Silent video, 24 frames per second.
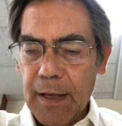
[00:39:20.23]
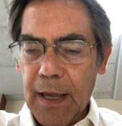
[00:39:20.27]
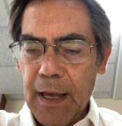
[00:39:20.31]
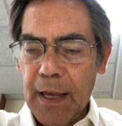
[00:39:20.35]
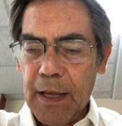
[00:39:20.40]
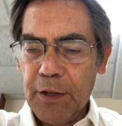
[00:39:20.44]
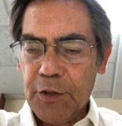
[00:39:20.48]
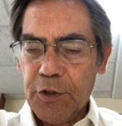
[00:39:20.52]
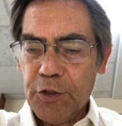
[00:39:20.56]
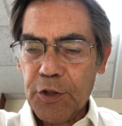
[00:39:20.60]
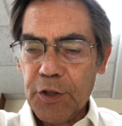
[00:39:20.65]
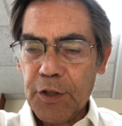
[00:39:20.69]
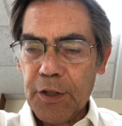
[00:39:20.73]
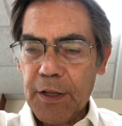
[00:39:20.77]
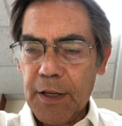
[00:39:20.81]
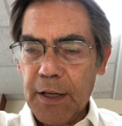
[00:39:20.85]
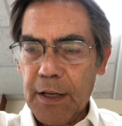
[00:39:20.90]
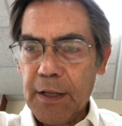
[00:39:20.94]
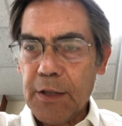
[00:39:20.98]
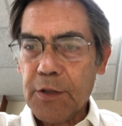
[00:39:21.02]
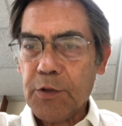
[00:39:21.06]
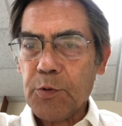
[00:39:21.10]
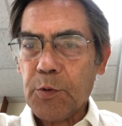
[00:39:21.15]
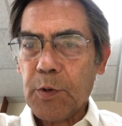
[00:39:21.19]
ancient
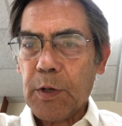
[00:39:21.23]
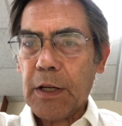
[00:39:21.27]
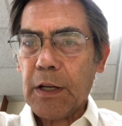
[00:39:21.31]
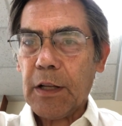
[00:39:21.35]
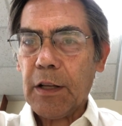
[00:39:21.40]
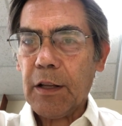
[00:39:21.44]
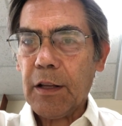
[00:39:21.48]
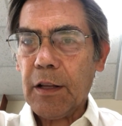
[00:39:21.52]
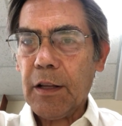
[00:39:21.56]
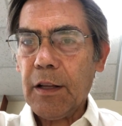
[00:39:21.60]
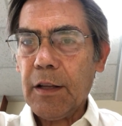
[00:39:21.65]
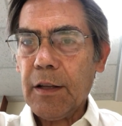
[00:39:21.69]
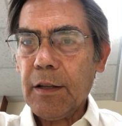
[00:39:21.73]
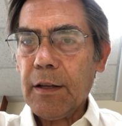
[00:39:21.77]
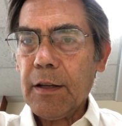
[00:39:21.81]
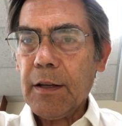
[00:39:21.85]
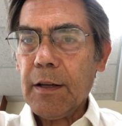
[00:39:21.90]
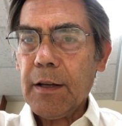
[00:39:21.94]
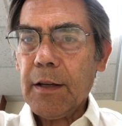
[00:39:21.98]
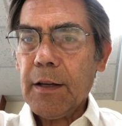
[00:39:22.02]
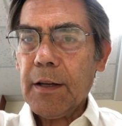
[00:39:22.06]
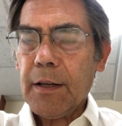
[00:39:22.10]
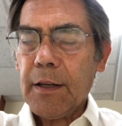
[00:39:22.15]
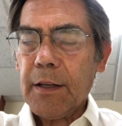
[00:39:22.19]
Israel,
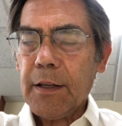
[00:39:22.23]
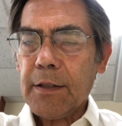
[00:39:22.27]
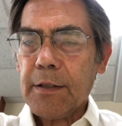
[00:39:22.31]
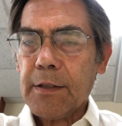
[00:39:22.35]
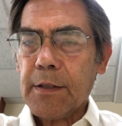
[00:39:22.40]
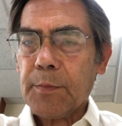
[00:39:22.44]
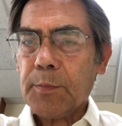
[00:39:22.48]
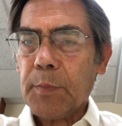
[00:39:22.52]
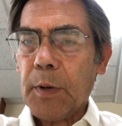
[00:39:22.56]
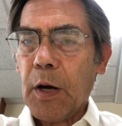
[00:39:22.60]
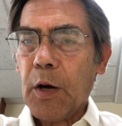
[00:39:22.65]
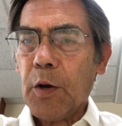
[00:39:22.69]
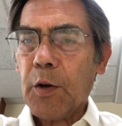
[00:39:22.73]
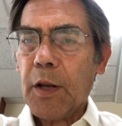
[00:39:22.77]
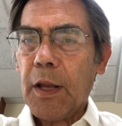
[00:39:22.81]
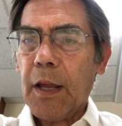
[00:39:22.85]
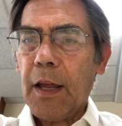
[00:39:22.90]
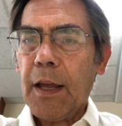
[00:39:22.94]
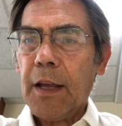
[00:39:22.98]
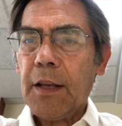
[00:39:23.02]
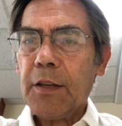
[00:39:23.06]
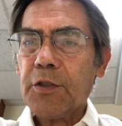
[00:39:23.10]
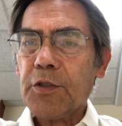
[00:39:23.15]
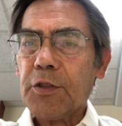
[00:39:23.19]
it's about
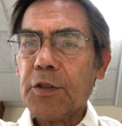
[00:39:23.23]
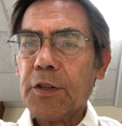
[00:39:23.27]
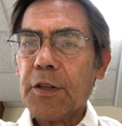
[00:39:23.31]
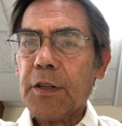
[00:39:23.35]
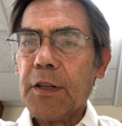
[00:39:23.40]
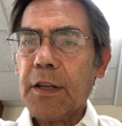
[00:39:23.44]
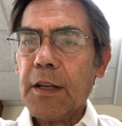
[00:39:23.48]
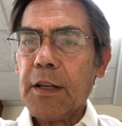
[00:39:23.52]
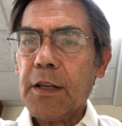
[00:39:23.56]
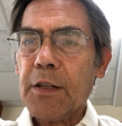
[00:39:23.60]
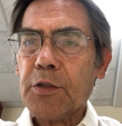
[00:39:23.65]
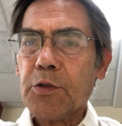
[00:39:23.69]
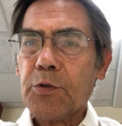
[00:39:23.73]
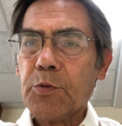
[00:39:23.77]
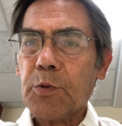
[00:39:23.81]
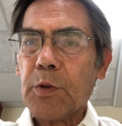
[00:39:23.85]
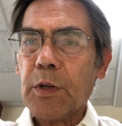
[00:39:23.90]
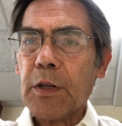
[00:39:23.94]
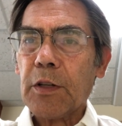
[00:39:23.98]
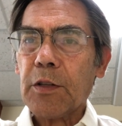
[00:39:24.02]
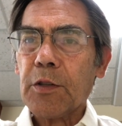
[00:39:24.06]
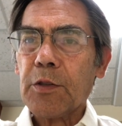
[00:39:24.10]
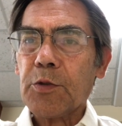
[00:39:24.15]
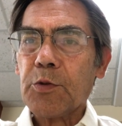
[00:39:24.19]
ancient
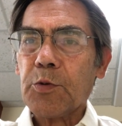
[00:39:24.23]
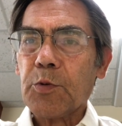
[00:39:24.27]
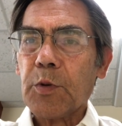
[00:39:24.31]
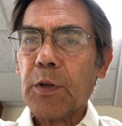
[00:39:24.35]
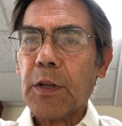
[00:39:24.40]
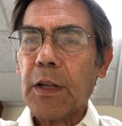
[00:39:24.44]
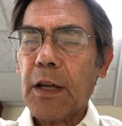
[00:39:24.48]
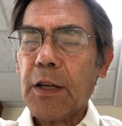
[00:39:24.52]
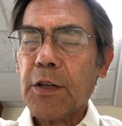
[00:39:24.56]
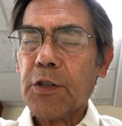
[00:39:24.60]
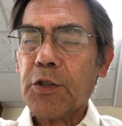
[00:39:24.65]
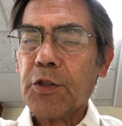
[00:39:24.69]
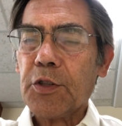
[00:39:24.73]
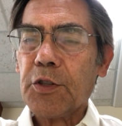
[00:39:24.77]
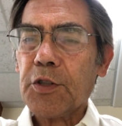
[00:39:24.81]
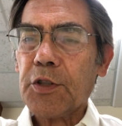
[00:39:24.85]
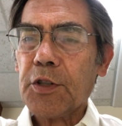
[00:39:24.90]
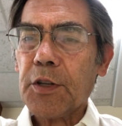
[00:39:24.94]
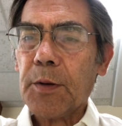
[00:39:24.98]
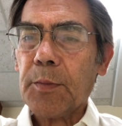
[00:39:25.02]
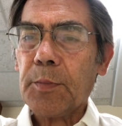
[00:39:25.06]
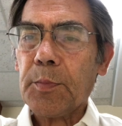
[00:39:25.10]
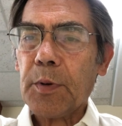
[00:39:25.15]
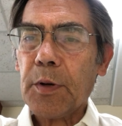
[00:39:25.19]
Israel's
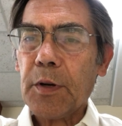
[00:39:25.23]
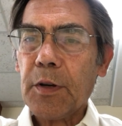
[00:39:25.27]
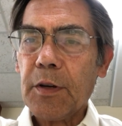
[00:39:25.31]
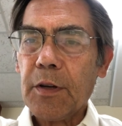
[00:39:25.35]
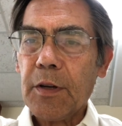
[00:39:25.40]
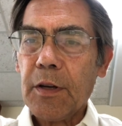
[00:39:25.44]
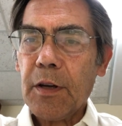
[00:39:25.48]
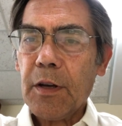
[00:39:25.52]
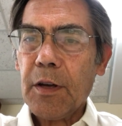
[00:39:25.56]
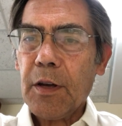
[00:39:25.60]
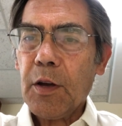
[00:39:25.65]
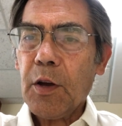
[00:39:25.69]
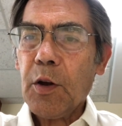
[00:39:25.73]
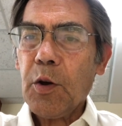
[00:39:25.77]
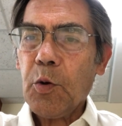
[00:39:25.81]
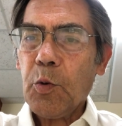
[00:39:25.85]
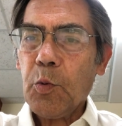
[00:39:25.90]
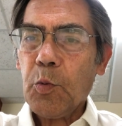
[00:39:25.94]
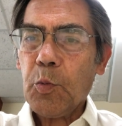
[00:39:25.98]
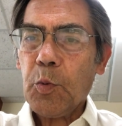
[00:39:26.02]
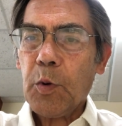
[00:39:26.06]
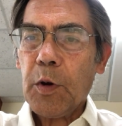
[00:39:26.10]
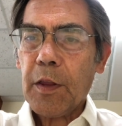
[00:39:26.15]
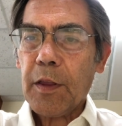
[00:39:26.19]
relationship
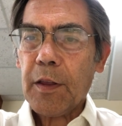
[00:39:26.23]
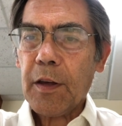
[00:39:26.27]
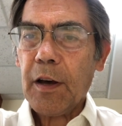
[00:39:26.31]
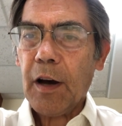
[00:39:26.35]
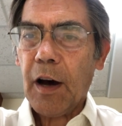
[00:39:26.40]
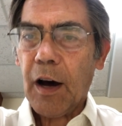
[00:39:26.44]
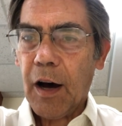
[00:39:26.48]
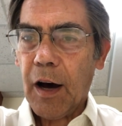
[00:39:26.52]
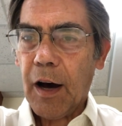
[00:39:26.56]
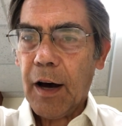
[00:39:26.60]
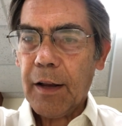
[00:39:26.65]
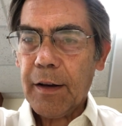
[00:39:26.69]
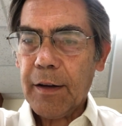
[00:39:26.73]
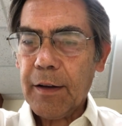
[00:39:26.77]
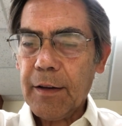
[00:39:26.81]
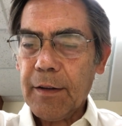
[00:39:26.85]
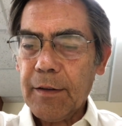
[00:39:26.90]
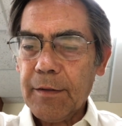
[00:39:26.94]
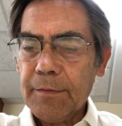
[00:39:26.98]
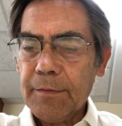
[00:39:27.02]
with God.